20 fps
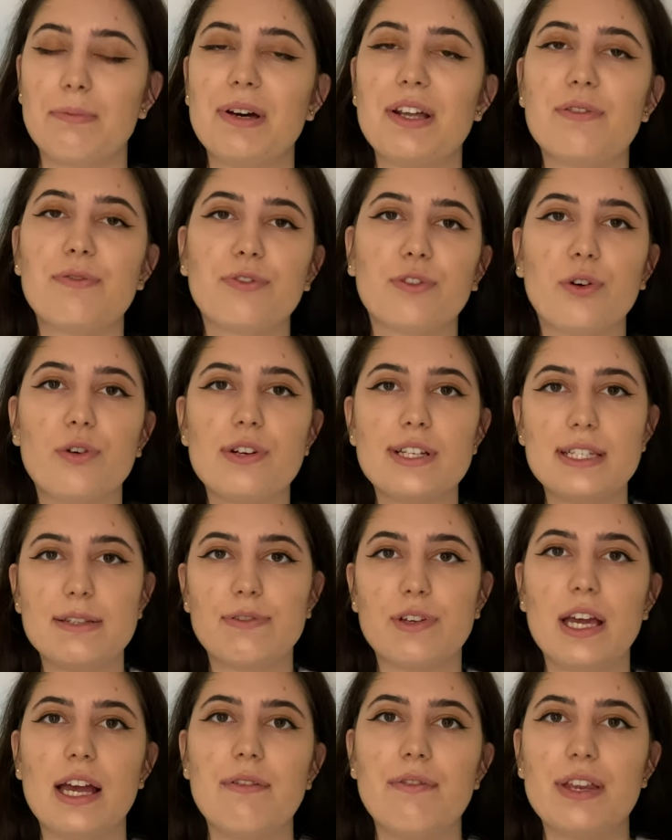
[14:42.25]
but of course if
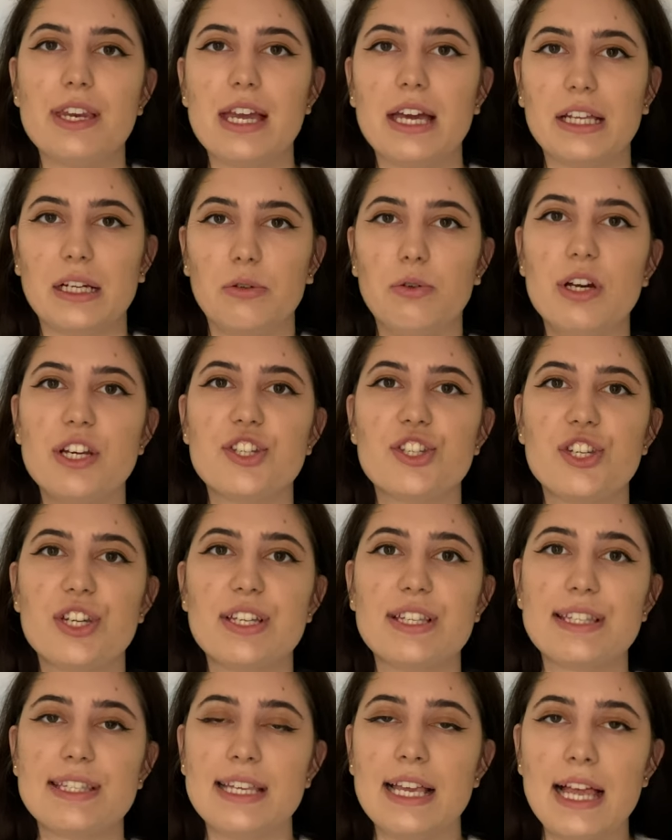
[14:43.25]
you have any other
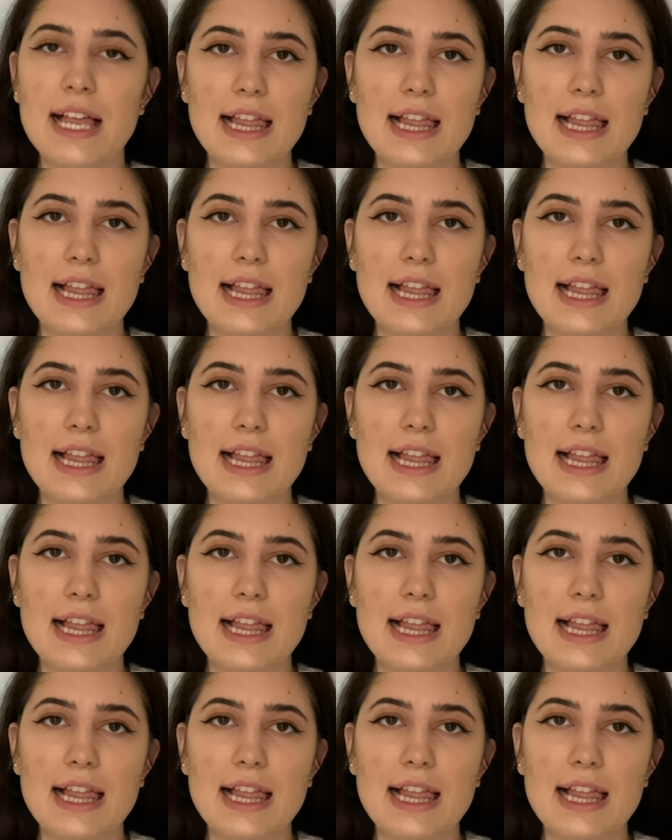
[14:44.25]
questions